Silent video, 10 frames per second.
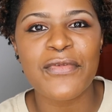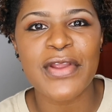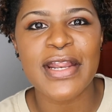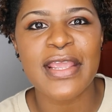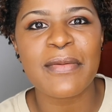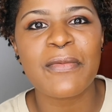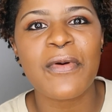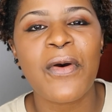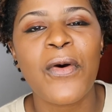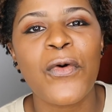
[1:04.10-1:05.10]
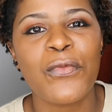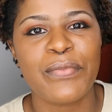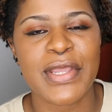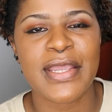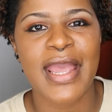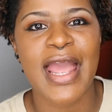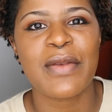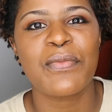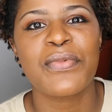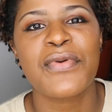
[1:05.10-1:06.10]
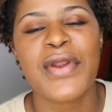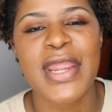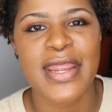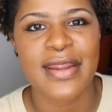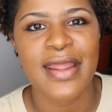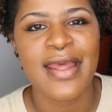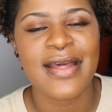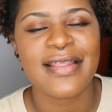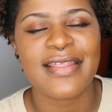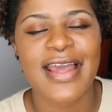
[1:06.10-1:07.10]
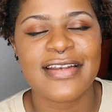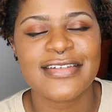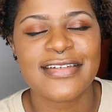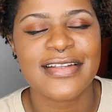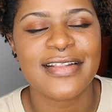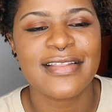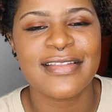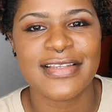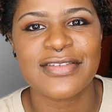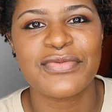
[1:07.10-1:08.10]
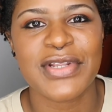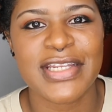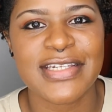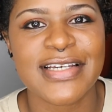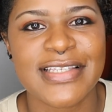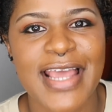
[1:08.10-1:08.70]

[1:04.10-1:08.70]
really hoping and praying that this really does